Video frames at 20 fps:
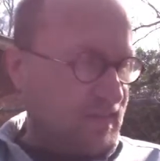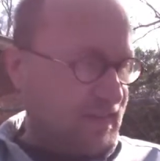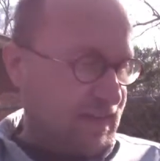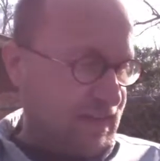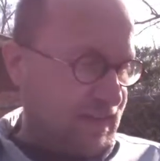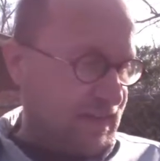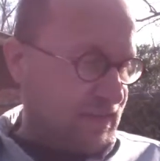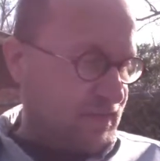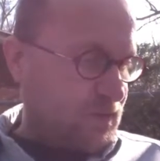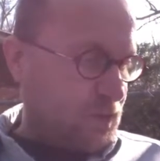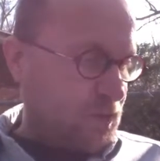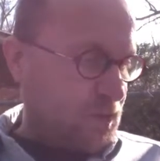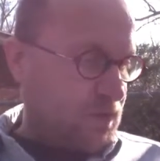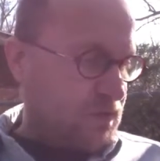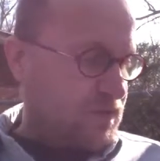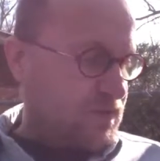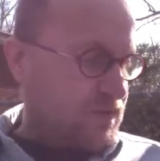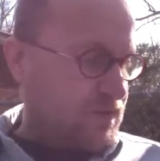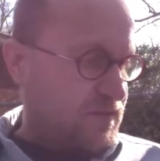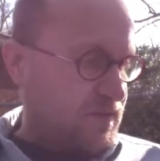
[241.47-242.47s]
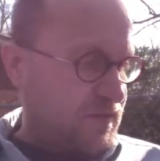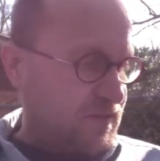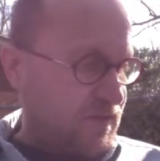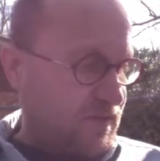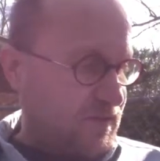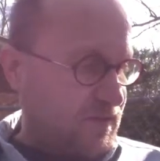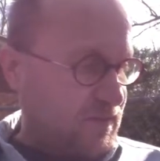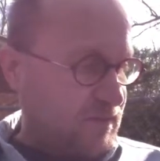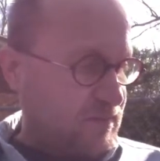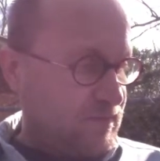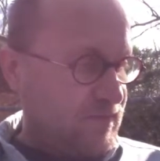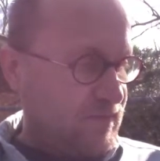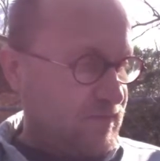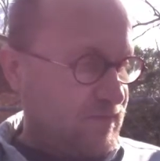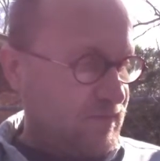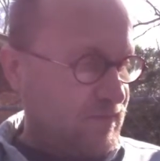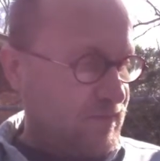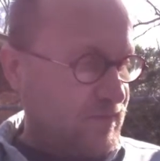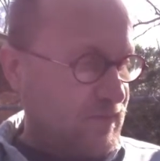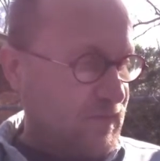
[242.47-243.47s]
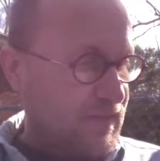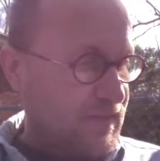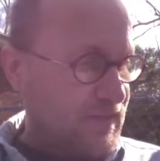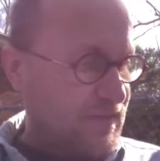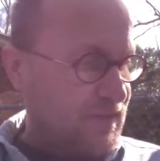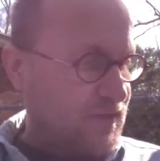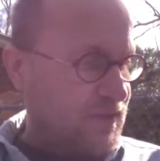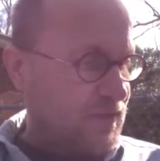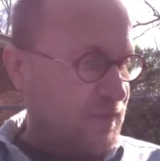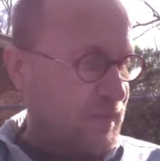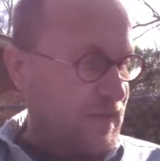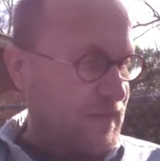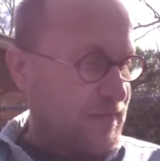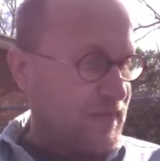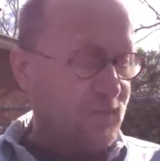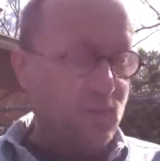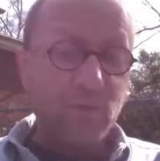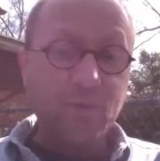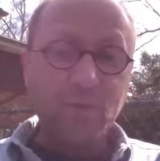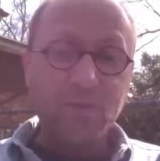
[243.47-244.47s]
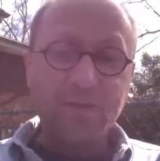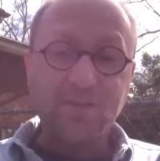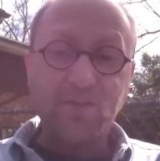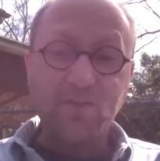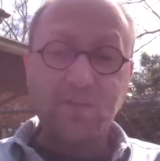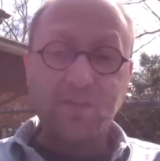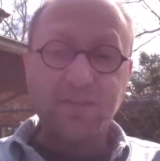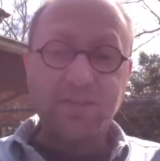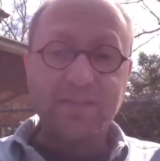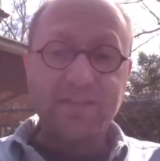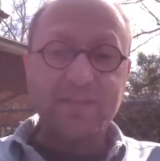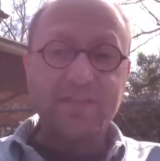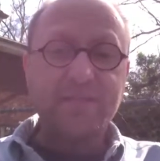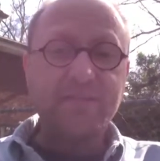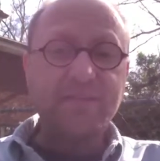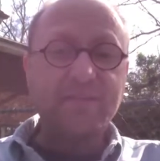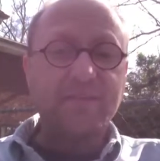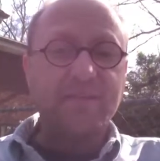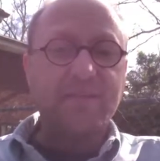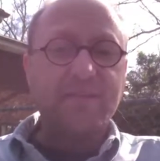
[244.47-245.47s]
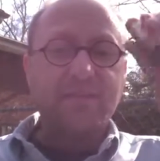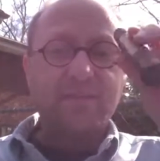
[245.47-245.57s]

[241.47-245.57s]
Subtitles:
And of course, I don't know, maybe if we want to replace